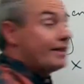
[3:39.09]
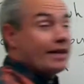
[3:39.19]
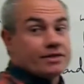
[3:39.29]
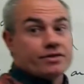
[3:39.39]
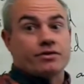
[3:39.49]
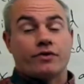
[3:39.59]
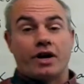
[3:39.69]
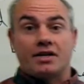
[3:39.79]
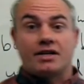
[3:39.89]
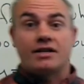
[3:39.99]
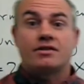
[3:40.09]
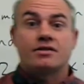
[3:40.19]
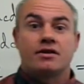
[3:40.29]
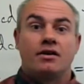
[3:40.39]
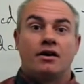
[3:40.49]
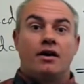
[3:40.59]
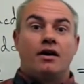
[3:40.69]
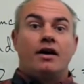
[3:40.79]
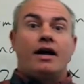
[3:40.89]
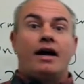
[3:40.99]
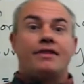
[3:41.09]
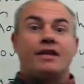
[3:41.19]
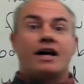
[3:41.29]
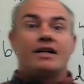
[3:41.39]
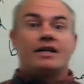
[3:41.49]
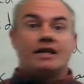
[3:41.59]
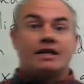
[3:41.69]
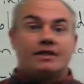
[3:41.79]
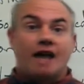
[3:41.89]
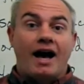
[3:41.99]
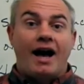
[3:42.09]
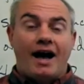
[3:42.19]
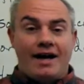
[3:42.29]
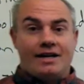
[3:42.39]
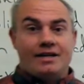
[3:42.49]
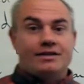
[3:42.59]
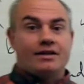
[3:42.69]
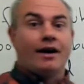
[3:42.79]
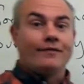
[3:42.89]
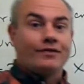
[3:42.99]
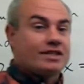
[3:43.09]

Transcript: that's the radius. And then I need the height of the